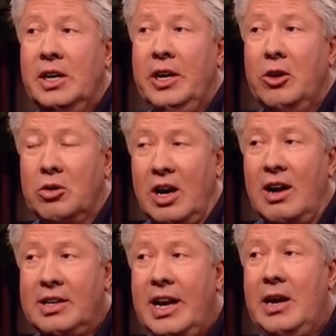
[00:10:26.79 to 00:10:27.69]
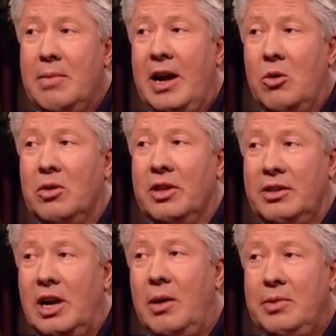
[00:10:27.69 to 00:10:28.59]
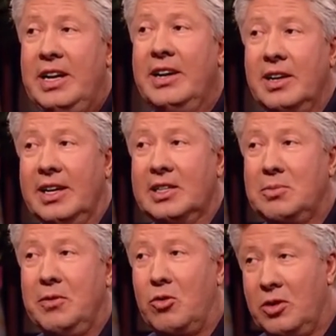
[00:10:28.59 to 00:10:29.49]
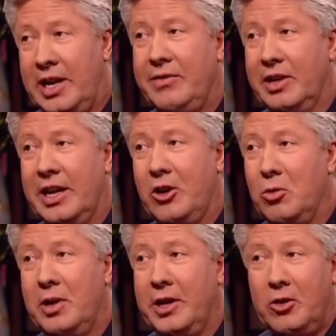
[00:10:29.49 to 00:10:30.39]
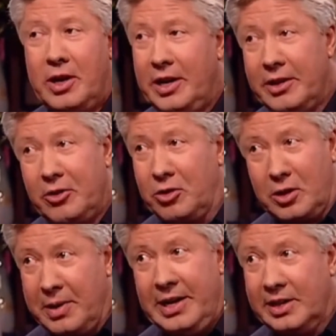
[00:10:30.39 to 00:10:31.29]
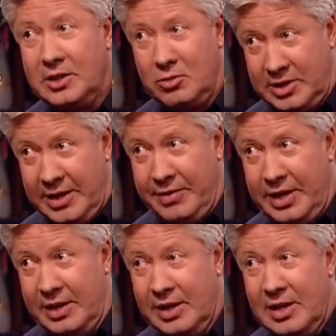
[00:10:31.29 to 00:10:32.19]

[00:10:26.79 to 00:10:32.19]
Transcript: You know, God came out with a top ten list before David Letterman or any of those comedians on TV,